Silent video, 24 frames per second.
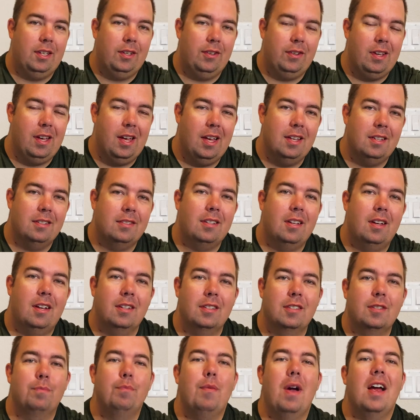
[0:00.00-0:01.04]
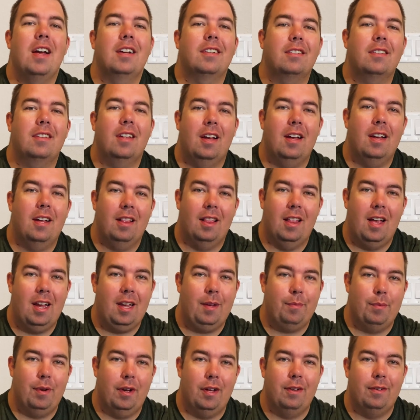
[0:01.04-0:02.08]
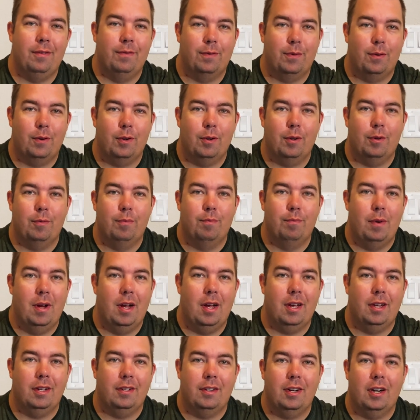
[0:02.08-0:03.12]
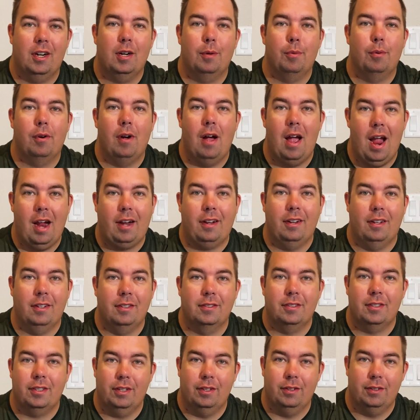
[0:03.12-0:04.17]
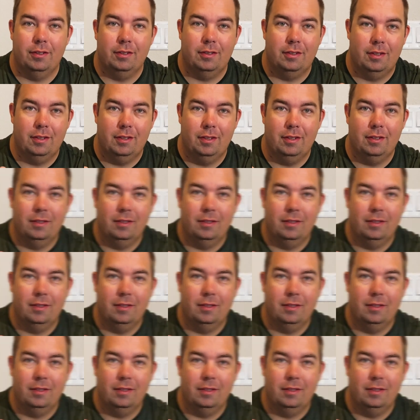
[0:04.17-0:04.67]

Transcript: you guys uh, smash that like button for my terrible acting skills.